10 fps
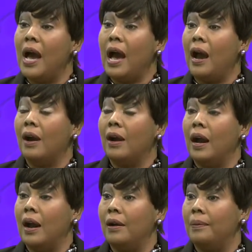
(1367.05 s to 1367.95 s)

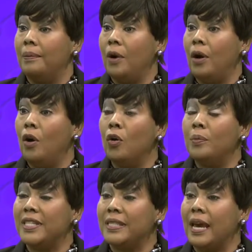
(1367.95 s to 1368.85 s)
Our home
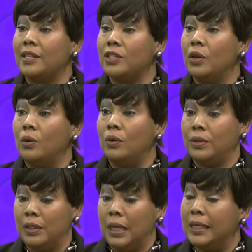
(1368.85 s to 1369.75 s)
is
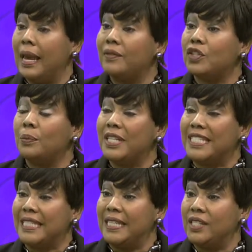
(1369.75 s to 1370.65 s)
doesn't have so
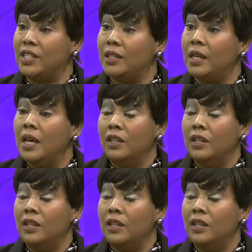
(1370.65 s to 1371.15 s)
much tension.